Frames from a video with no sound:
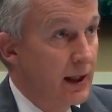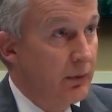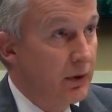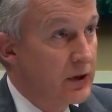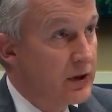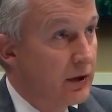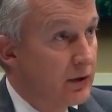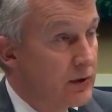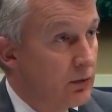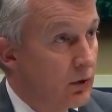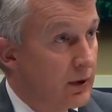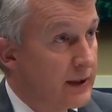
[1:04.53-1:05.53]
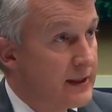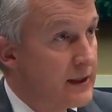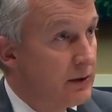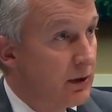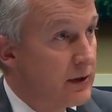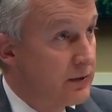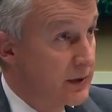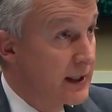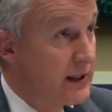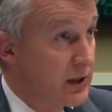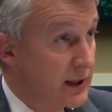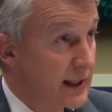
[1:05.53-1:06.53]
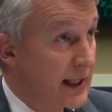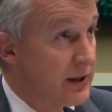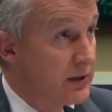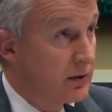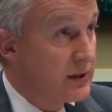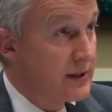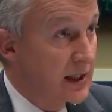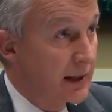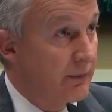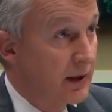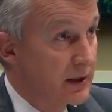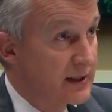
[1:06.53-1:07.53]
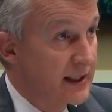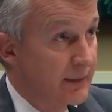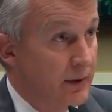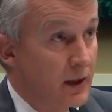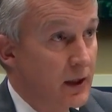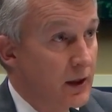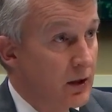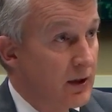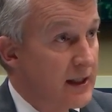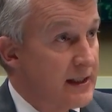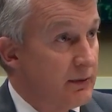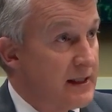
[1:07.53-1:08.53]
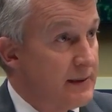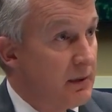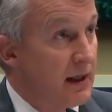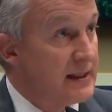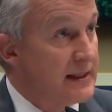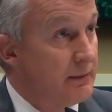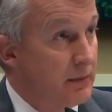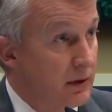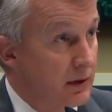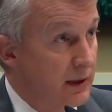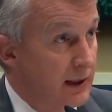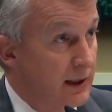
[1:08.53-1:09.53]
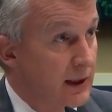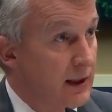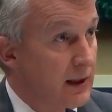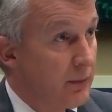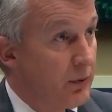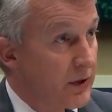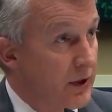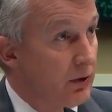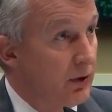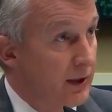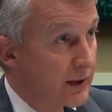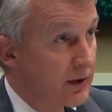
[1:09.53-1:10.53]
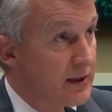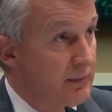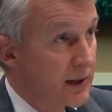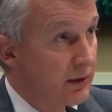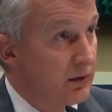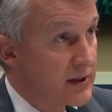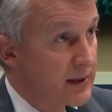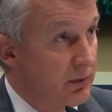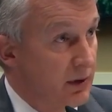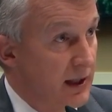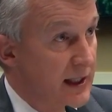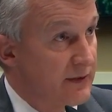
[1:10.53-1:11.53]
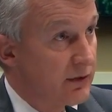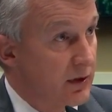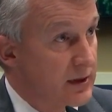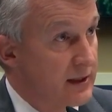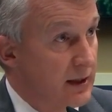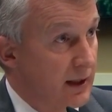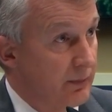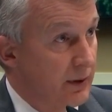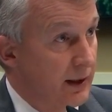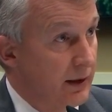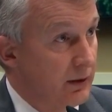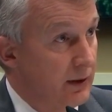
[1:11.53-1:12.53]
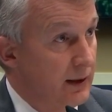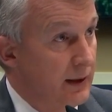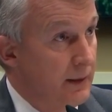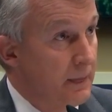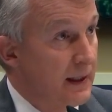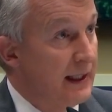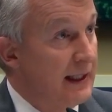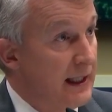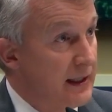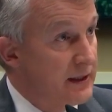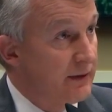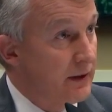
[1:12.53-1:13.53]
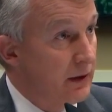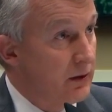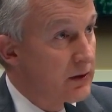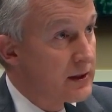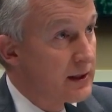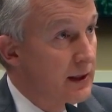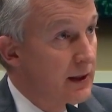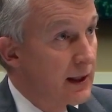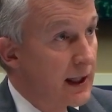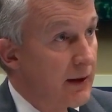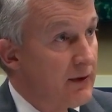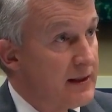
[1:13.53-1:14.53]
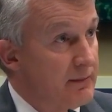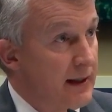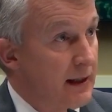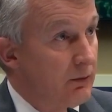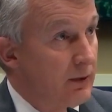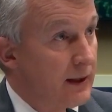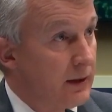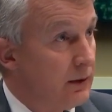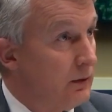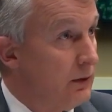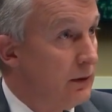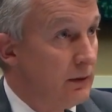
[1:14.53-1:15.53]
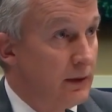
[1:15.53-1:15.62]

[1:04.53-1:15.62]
I pushed those warnings to our strategic national stockpile team, who has the responsibility of procuring those medical supplies for our stockpile. In each of those, I was met with